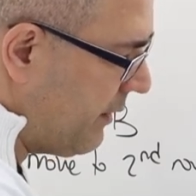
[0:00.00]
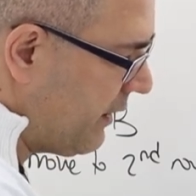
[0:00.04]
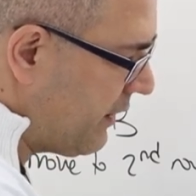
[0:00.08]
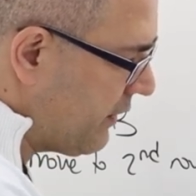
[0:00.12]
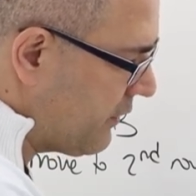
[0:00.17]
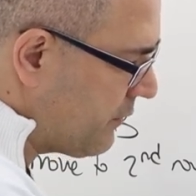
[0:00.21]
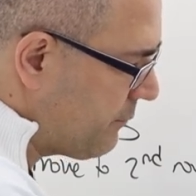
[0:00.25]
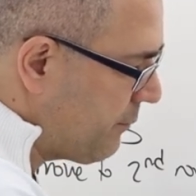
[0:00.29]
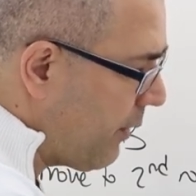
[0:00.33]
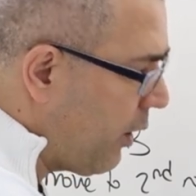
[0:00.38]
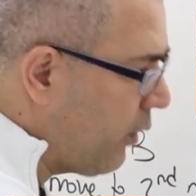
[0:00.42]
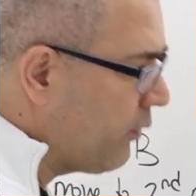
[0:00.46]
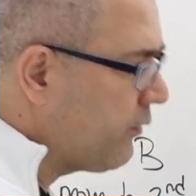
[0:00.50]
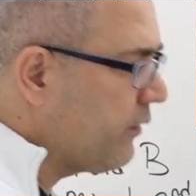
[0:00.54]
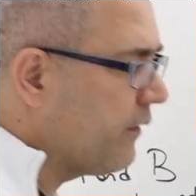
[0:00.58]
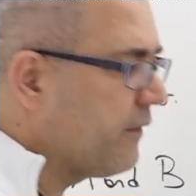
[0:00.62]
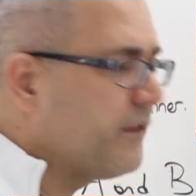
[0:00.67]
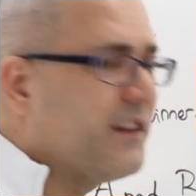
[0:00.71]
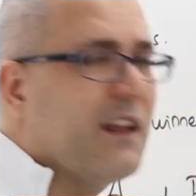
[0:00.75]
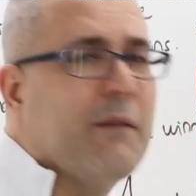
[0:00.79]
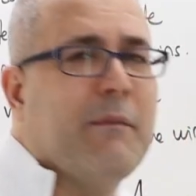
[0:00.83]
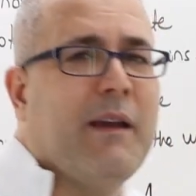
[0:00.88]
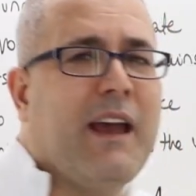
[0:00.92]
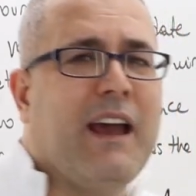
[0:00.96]
because both
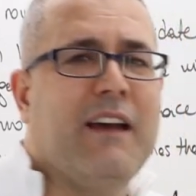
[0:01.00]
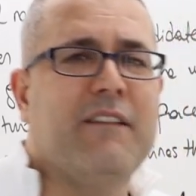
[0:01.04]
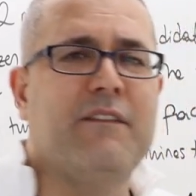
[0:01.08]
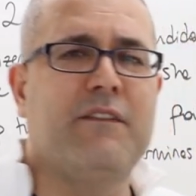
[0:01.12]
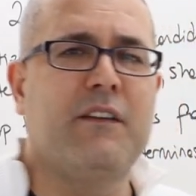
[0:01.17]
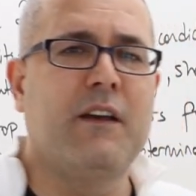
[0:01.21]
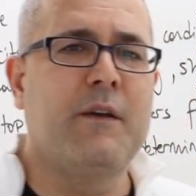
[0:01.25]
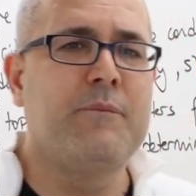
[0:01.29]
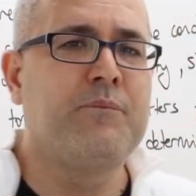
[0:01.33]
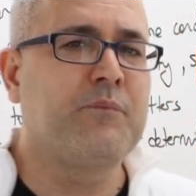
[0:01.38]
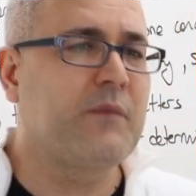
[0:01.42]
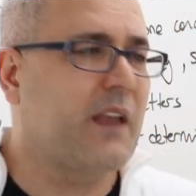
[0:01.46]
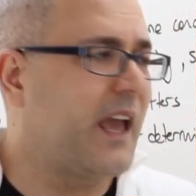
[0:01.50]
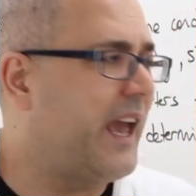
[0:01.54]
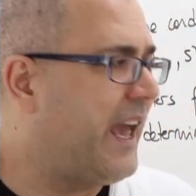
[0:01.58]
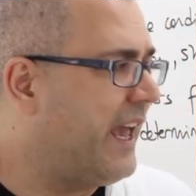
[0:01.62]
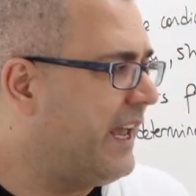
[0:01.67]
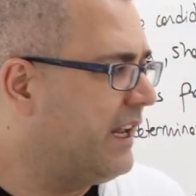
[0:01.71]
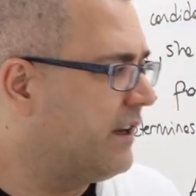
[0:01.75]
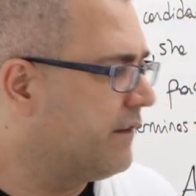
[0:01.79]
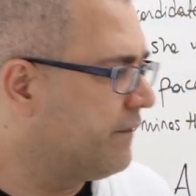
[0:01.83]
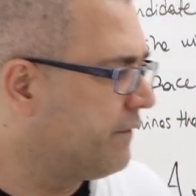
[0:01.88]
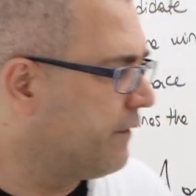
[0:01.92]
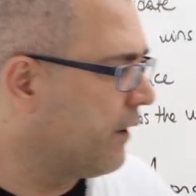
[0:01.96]
of them have
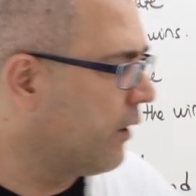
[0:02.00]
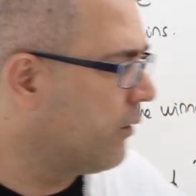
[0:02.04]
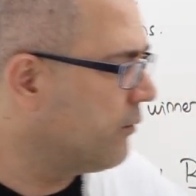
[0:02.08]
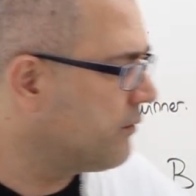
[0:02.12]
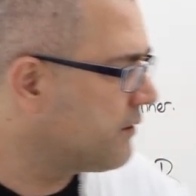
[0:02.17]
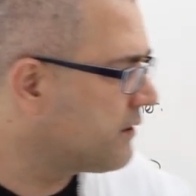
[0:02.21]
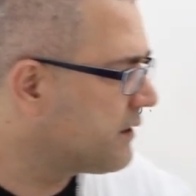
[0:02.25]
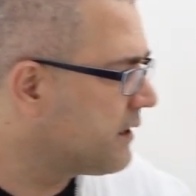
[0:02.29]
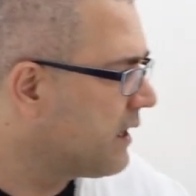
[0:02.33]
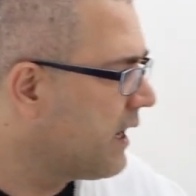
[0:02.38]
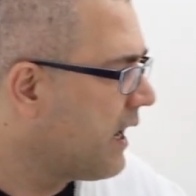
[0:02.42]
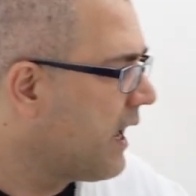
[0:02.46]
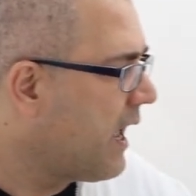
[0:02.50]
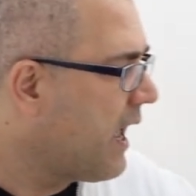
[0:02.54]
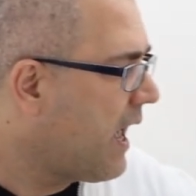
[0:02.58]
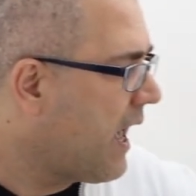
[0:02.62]
eight votes.